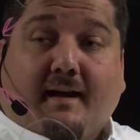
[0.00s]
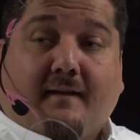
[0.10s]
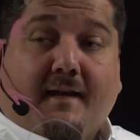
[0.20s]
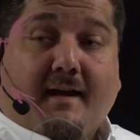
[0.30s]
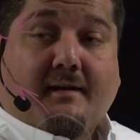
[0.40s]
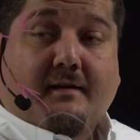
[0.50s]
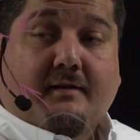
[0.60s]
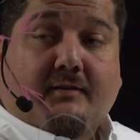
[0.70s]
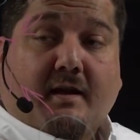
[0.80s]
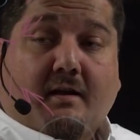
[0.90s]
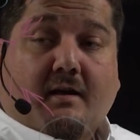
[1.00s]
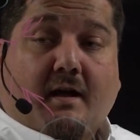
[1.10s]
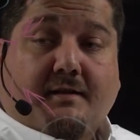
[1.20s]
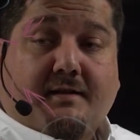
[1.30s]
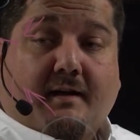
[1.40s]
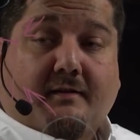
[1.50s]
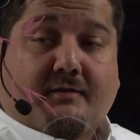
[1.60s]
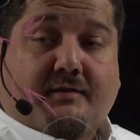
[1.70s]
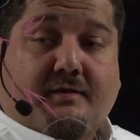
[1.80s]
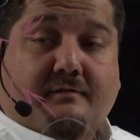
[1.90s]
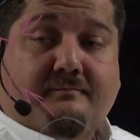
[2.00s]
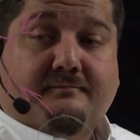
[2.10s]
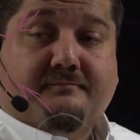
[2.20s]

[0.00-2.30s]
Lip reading: and that is context.